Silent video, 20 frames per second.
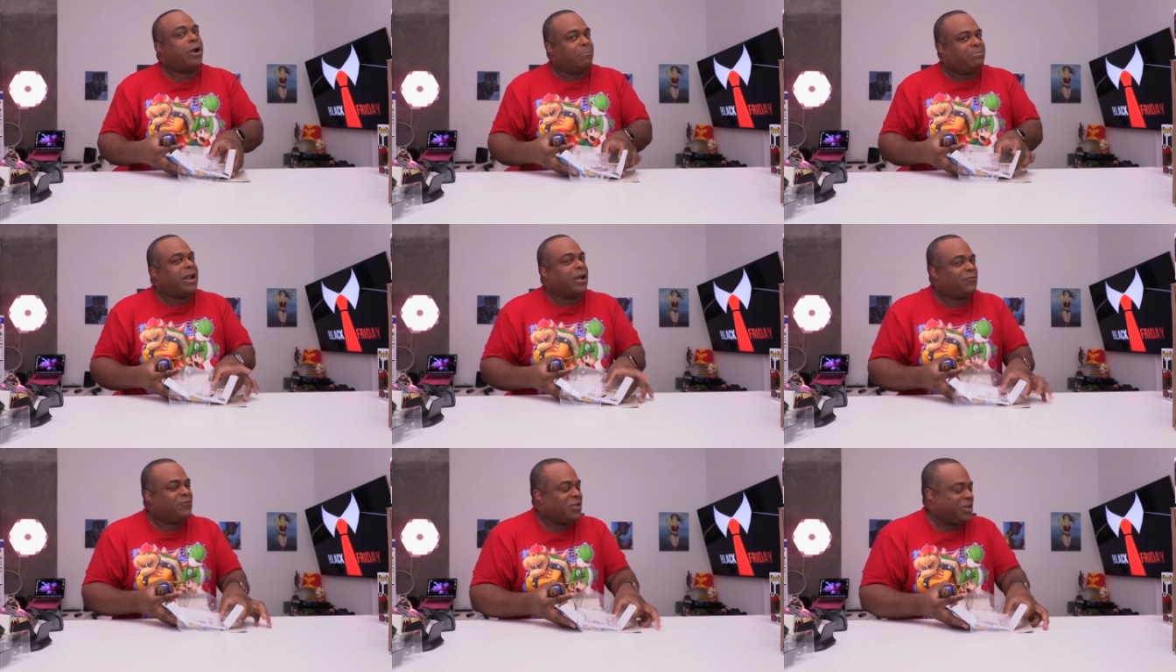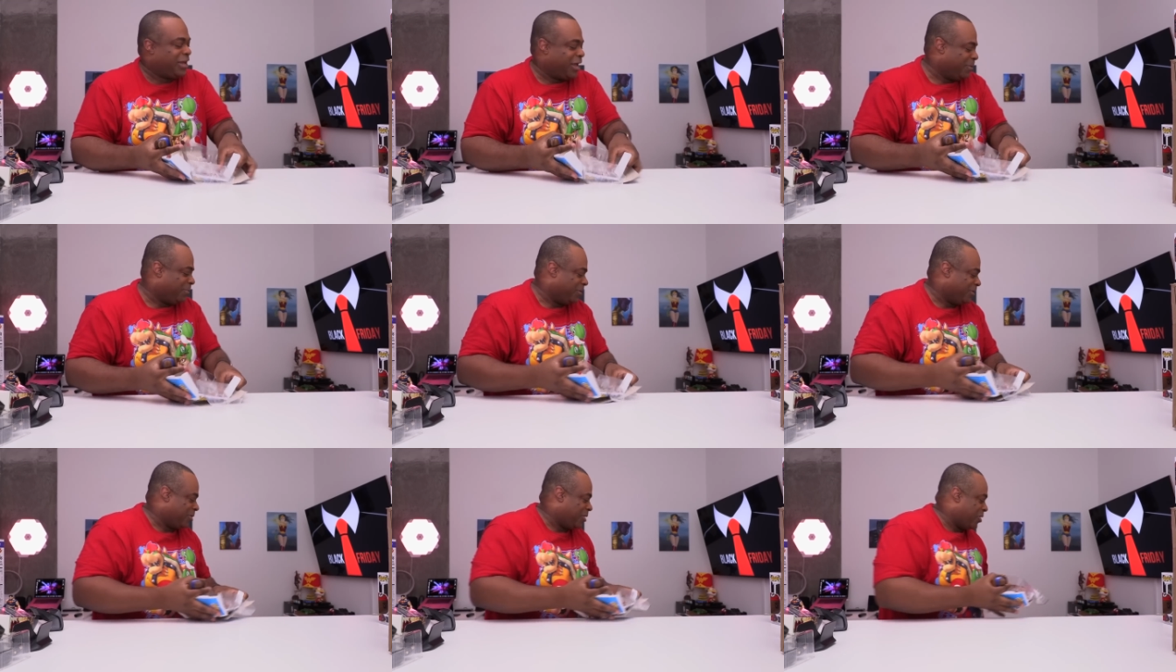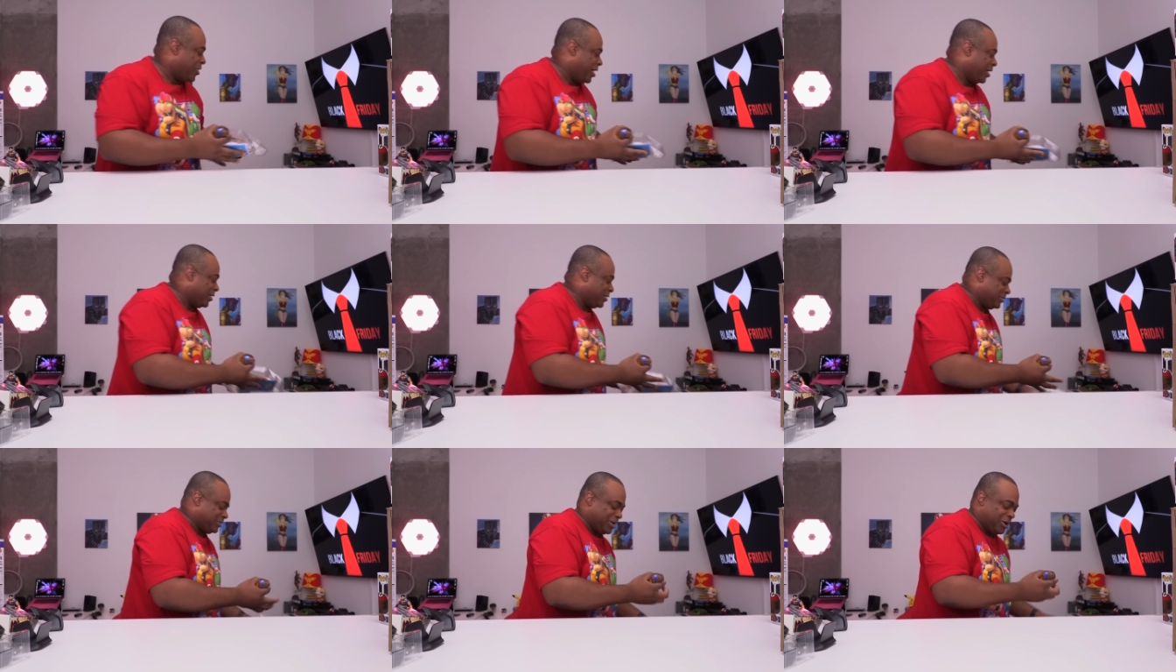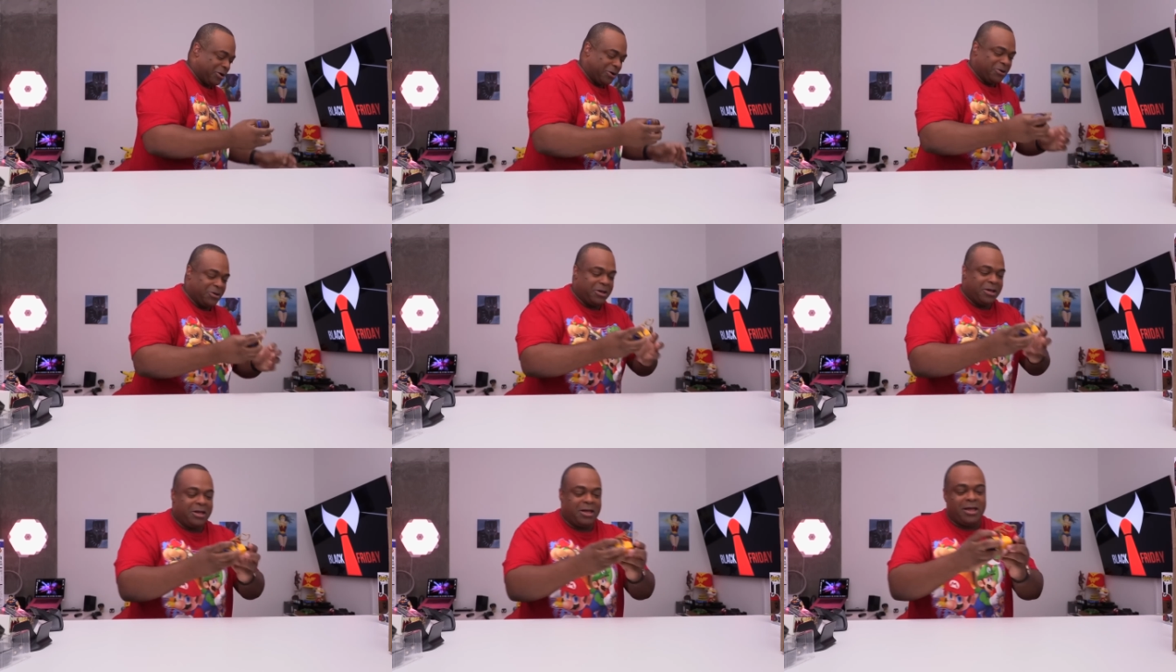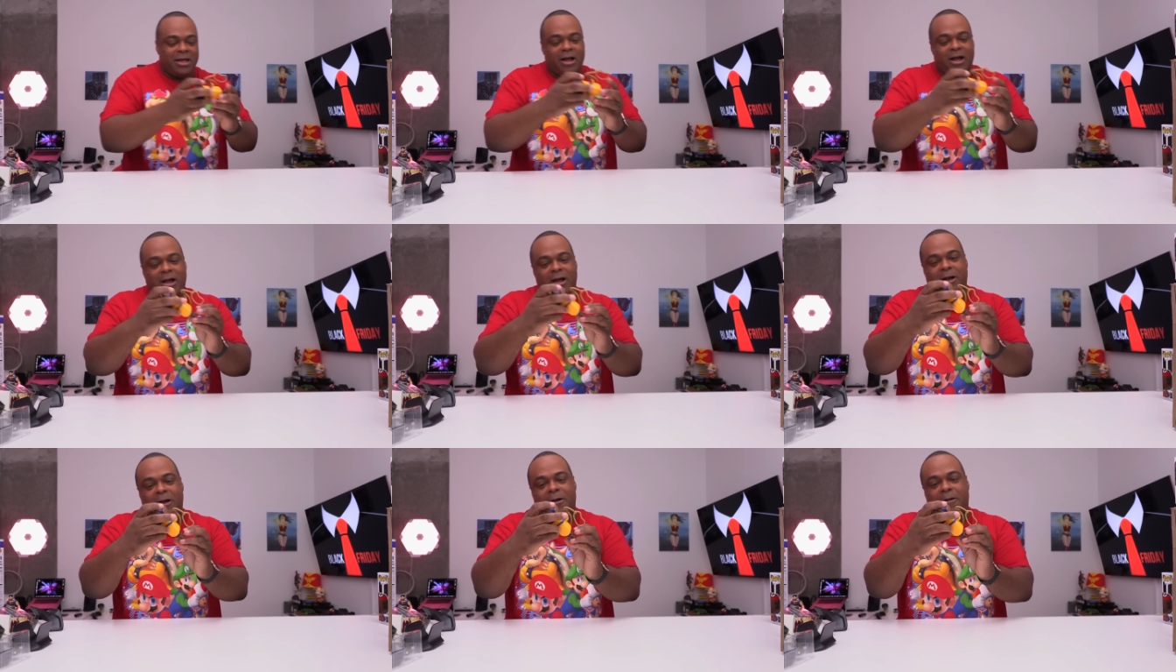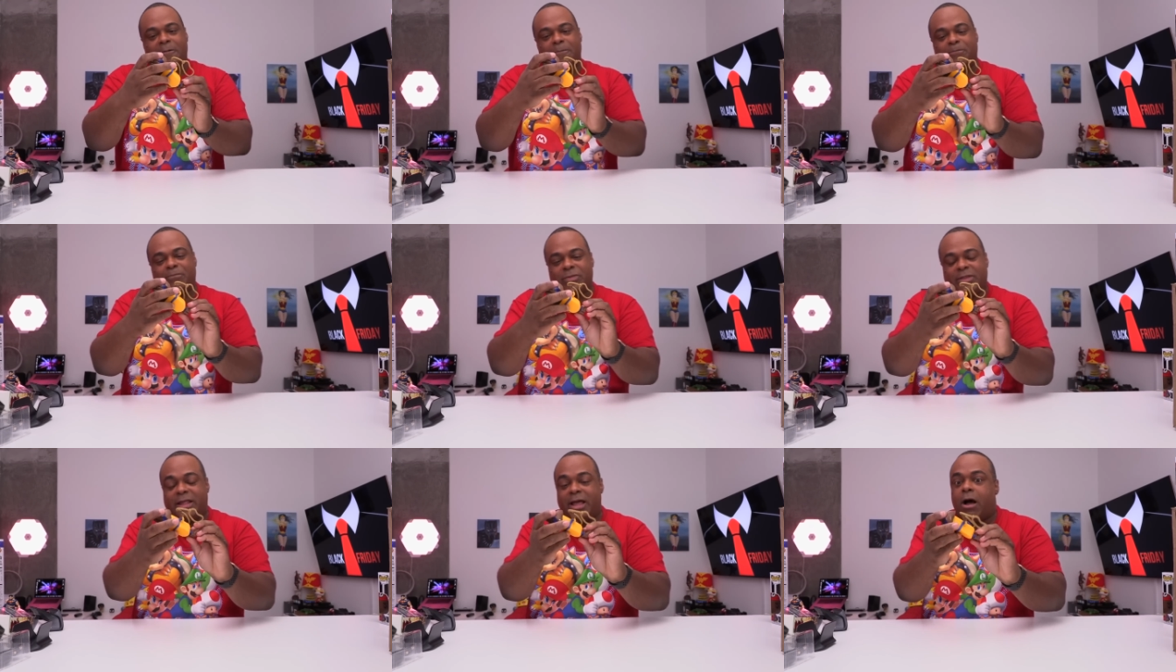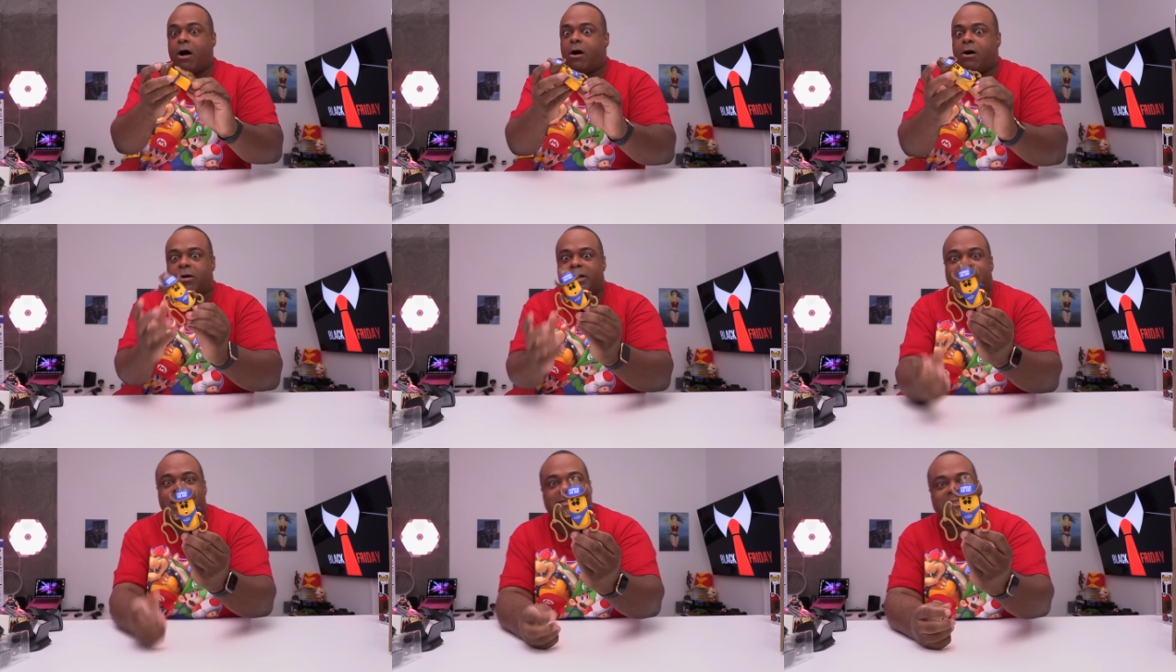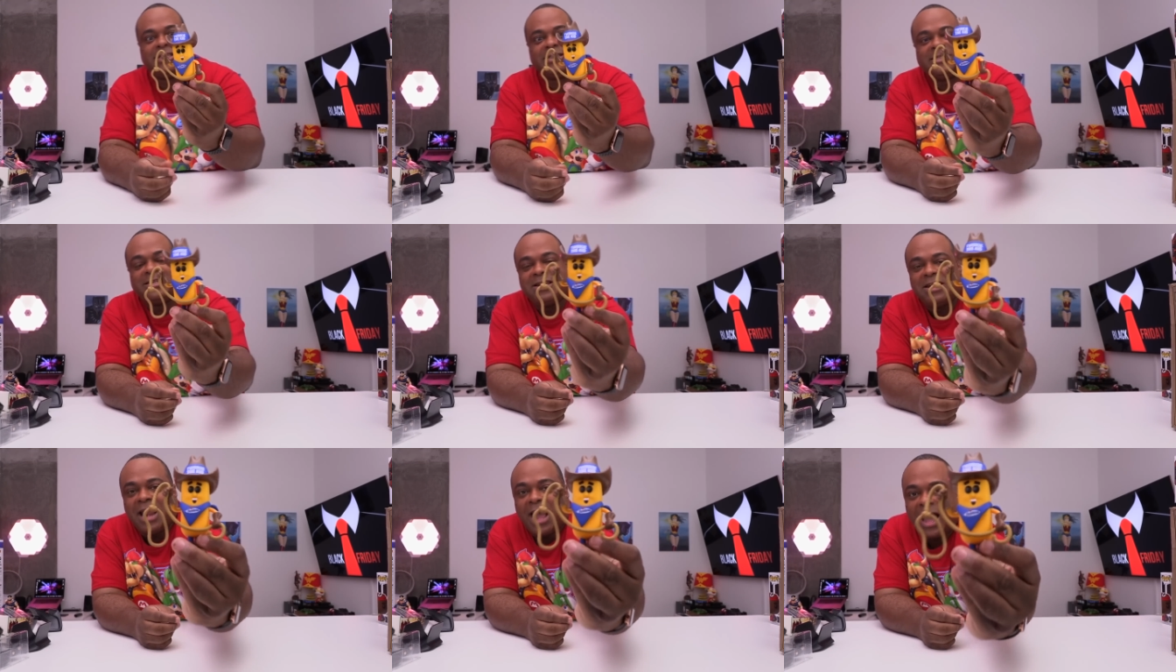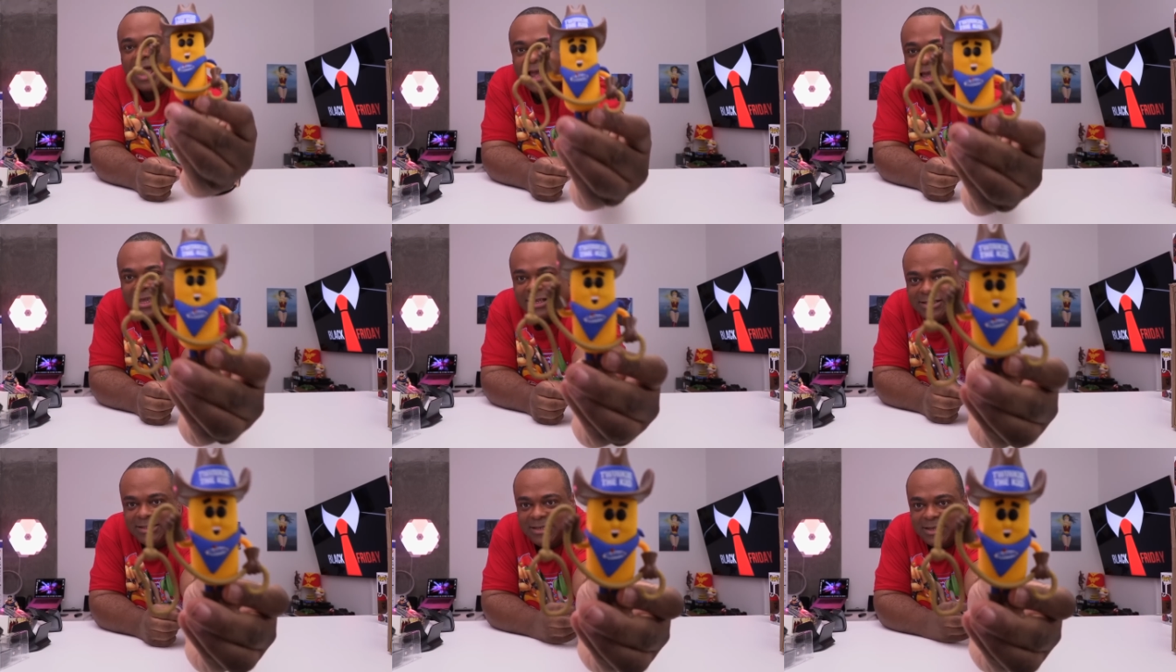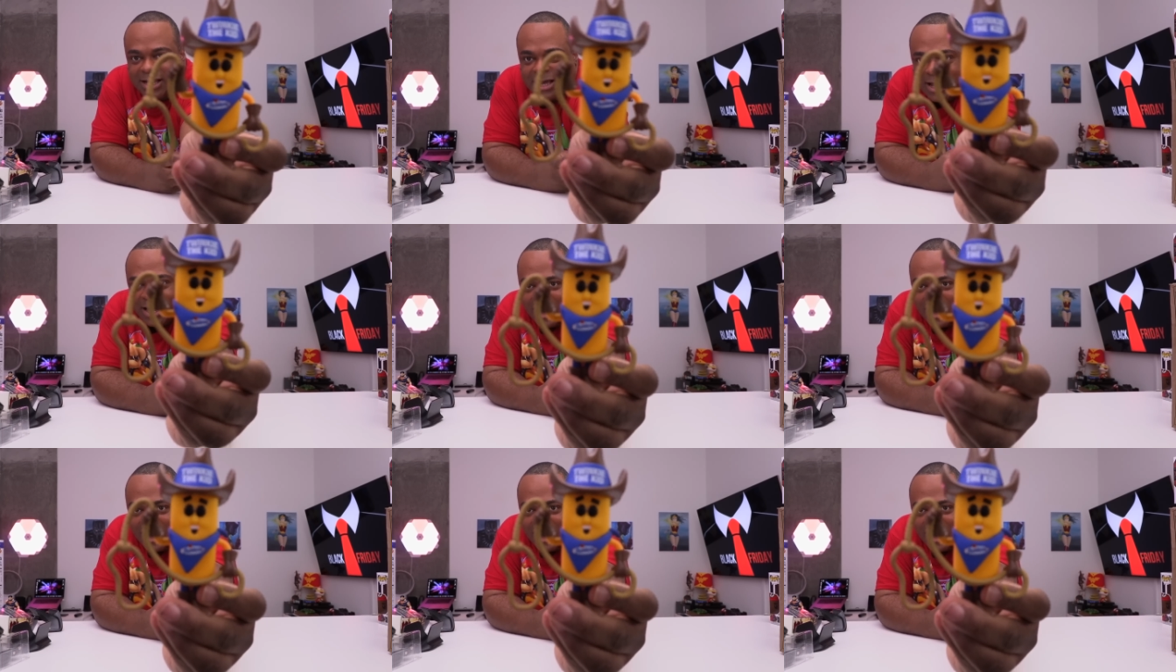I'm definitely keeping. All right, so um, oh, this is nice.